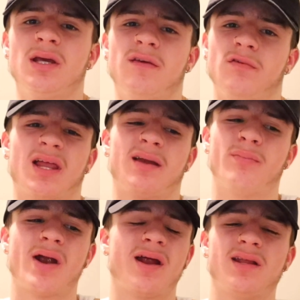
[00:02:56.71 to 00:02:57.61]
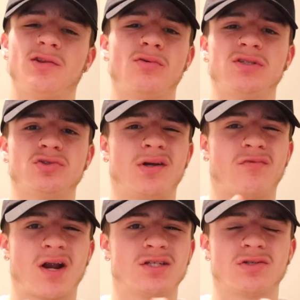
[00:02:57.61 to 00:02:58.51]
If you like bread and don't enjoy
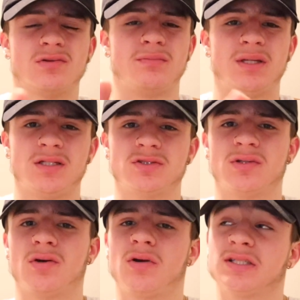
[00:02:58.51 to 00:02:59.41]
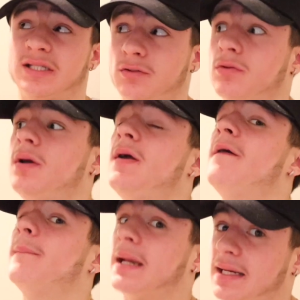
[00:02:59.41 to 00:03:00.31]
rice or the beans, you know, because I know
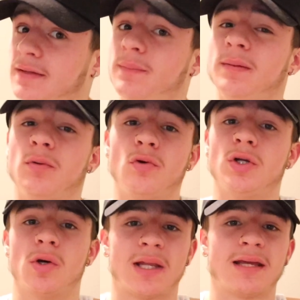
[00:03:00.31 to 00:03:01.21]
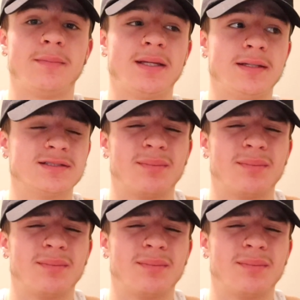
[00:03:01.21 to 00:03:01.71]
plenty of people who don't like beans.